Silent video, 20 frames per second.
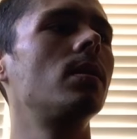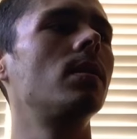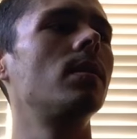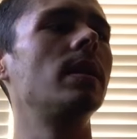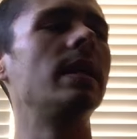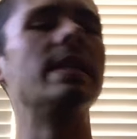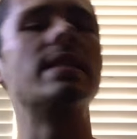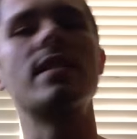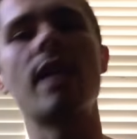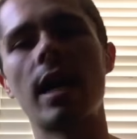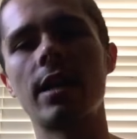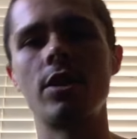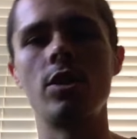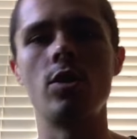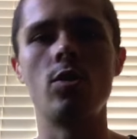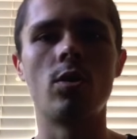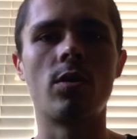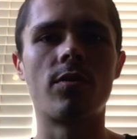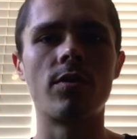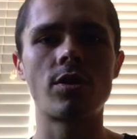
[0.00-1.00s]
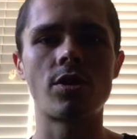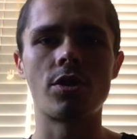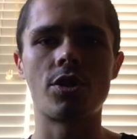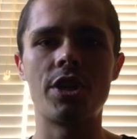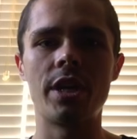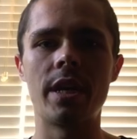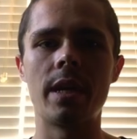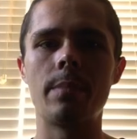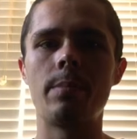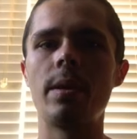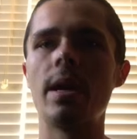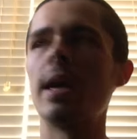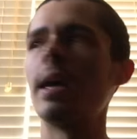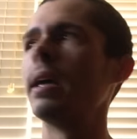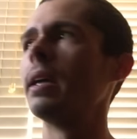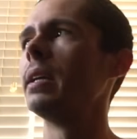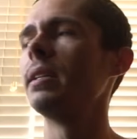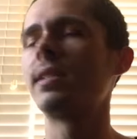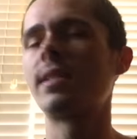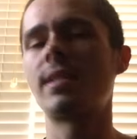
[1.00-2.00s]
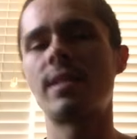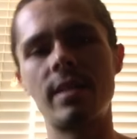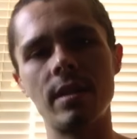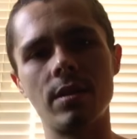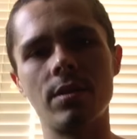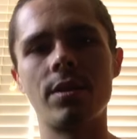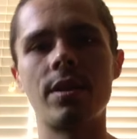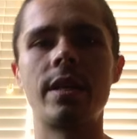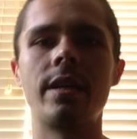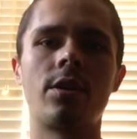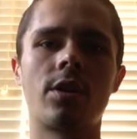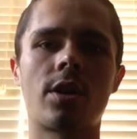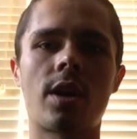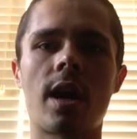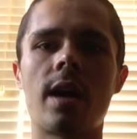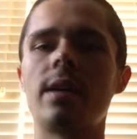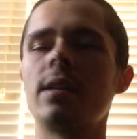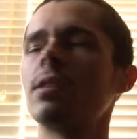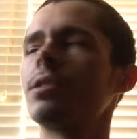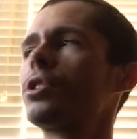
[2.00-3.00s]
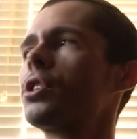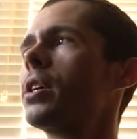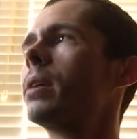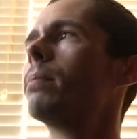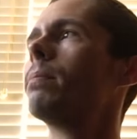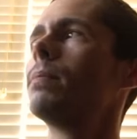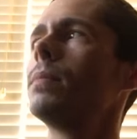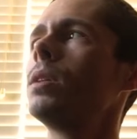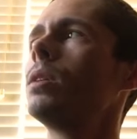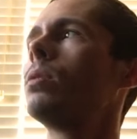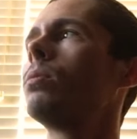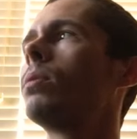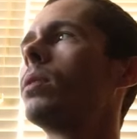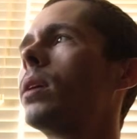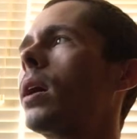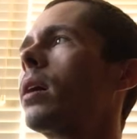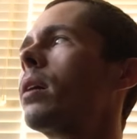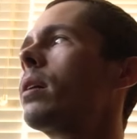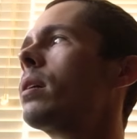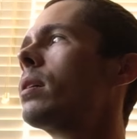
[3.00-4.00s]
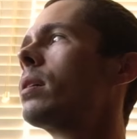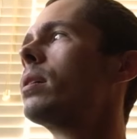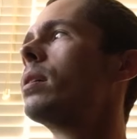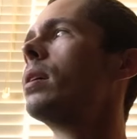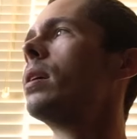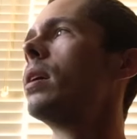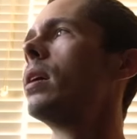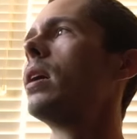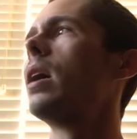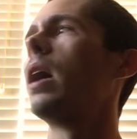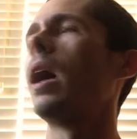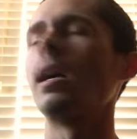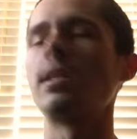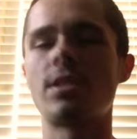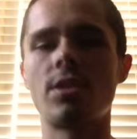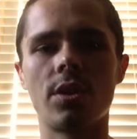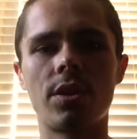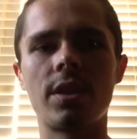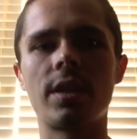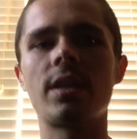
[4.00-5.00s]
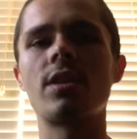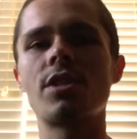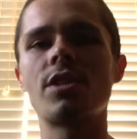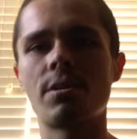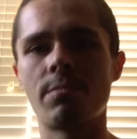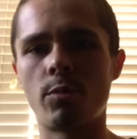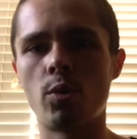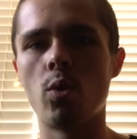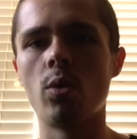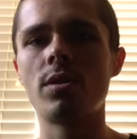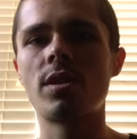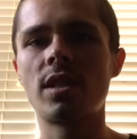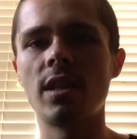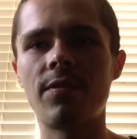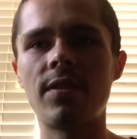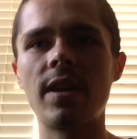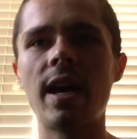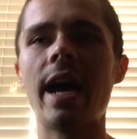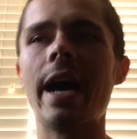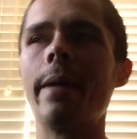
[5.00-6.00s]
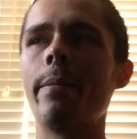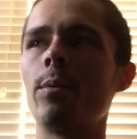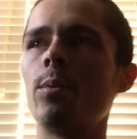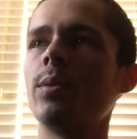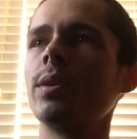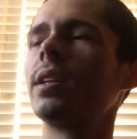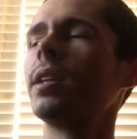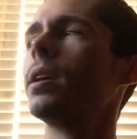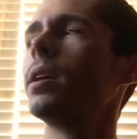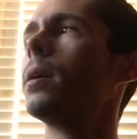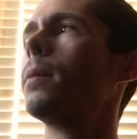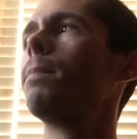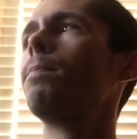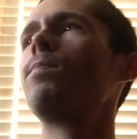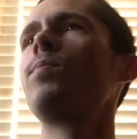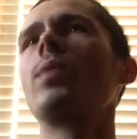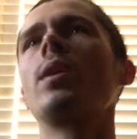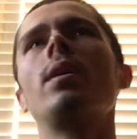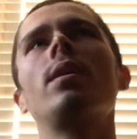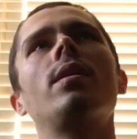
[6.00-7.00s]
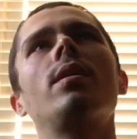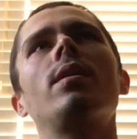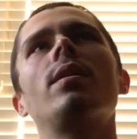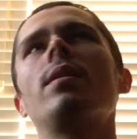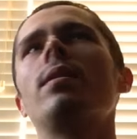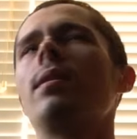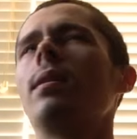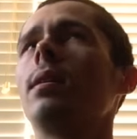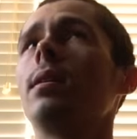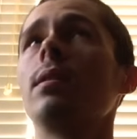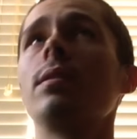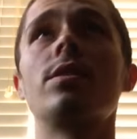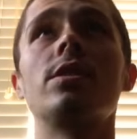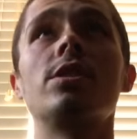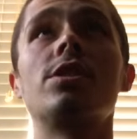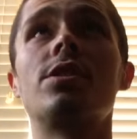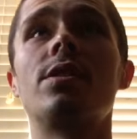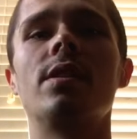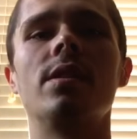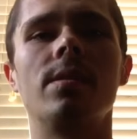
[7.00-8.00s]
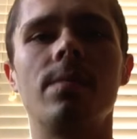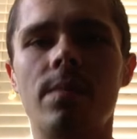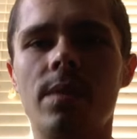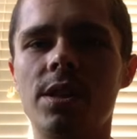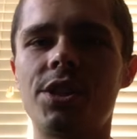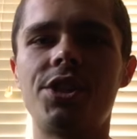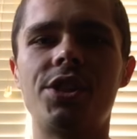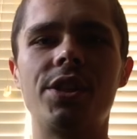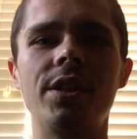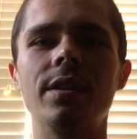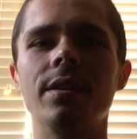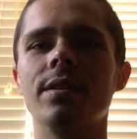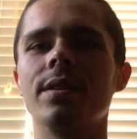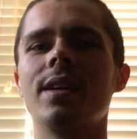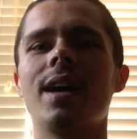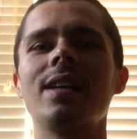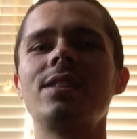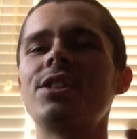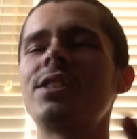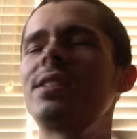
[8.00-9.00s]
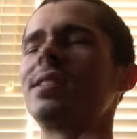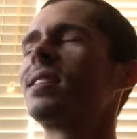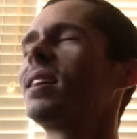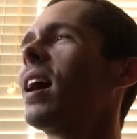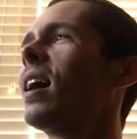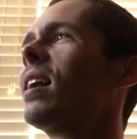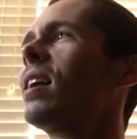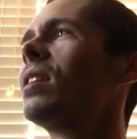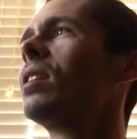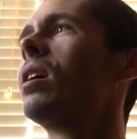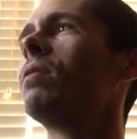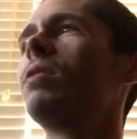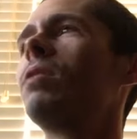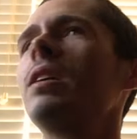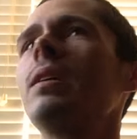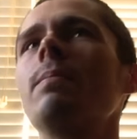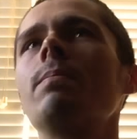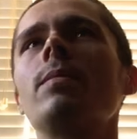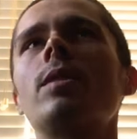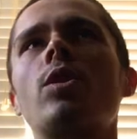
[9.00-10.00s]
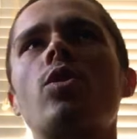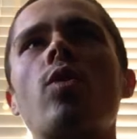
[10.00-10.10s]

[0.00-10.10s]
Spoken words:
he's not the Universal champ yet, and he's still the Intercontinental champ. You know what? I still think there's some cool stuff to happen with them. The Shield, I love them. The